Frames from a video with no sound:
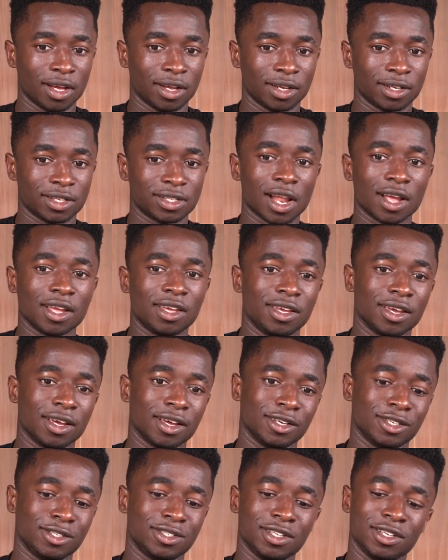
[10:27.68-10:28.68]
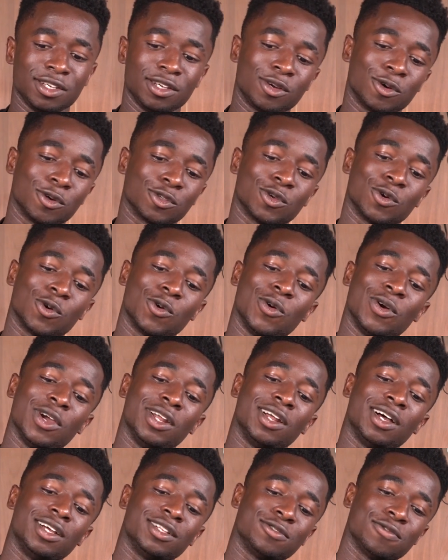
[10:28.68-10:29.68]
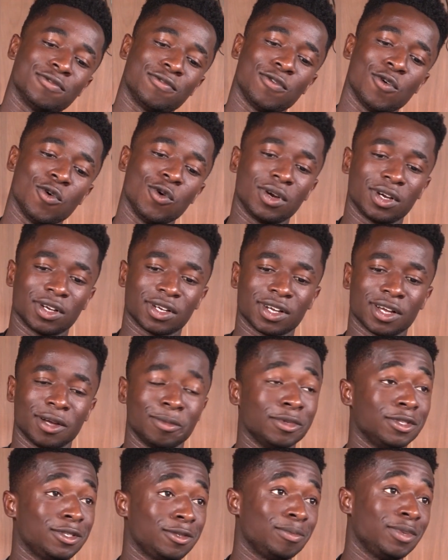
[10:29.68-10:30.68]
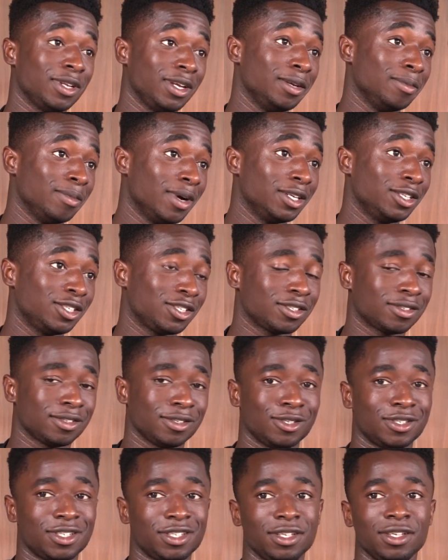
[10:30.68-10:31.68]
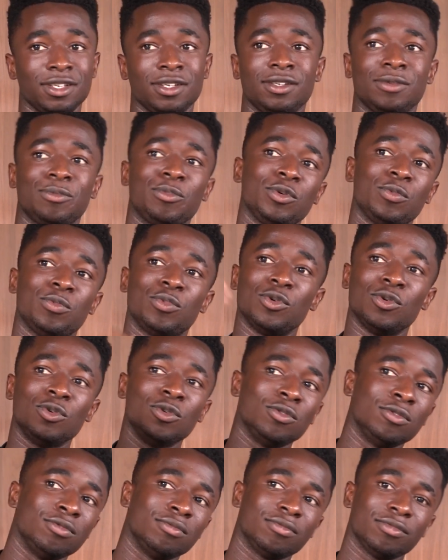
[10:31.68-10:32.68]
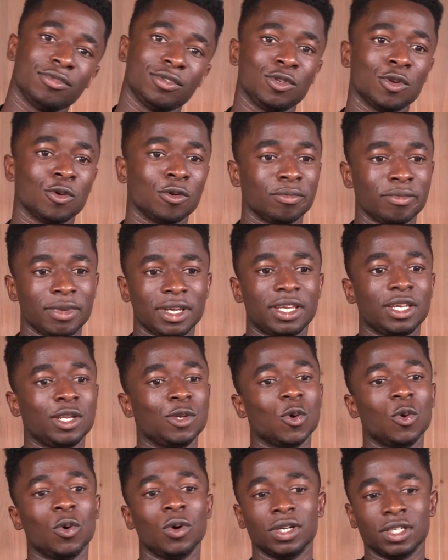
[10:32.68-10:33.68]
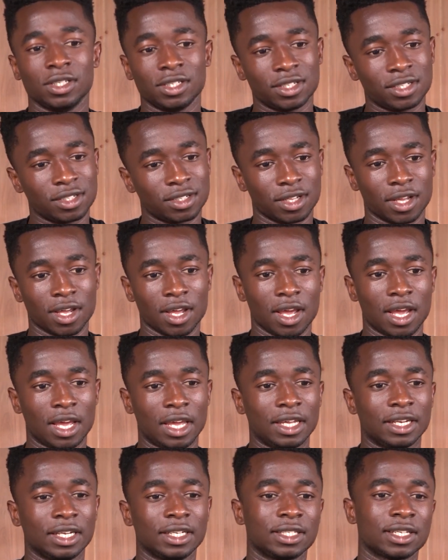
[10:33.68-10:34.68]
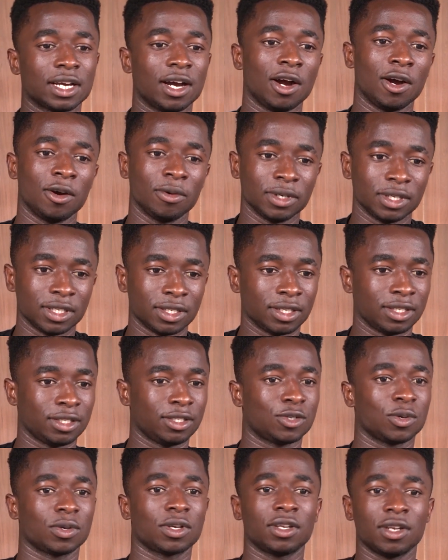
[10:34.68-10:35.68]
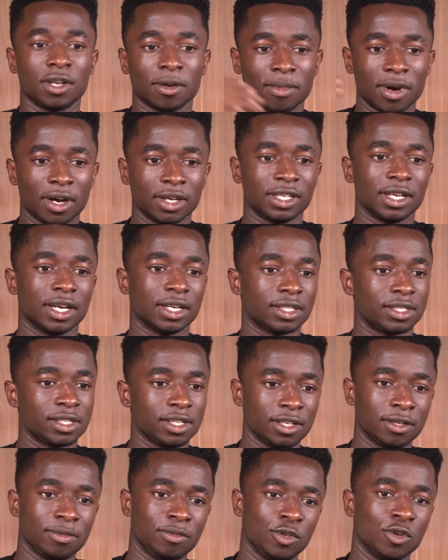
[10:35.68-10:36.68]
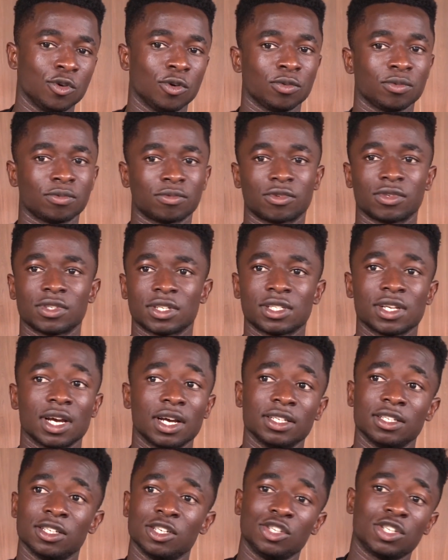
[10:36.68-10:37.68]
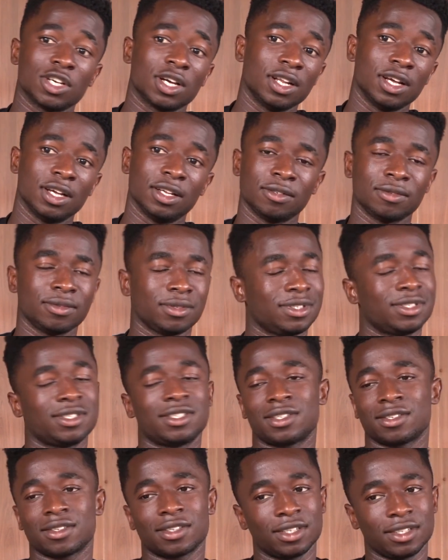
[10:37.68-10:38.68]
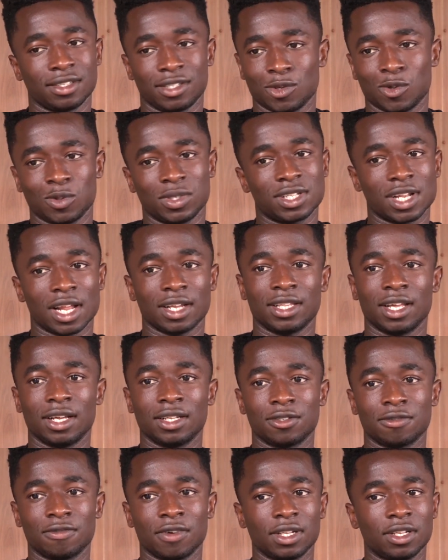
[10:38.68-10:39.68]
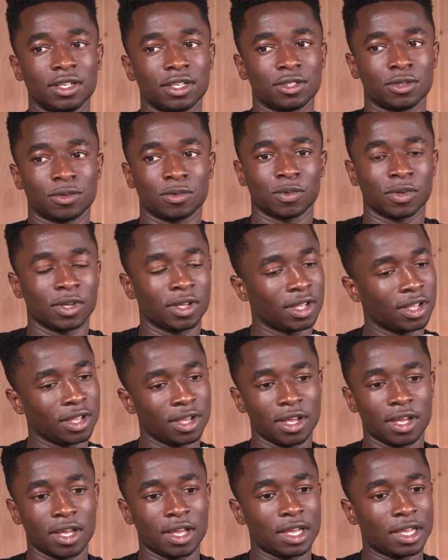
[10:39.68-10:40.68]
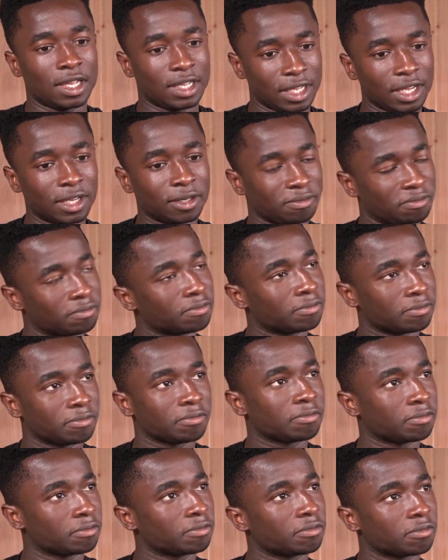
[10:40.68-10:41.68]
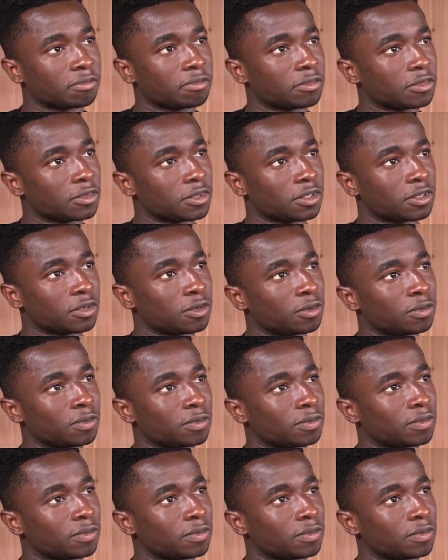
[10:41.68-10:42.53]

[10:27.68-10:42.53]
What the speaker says: it's like here. You see Kotoko and Hearts of Folk coming to play a match. You see people, making noise in the town and then talking about their team, criticizing each other, and it's like that over there. So yeah, it's cool.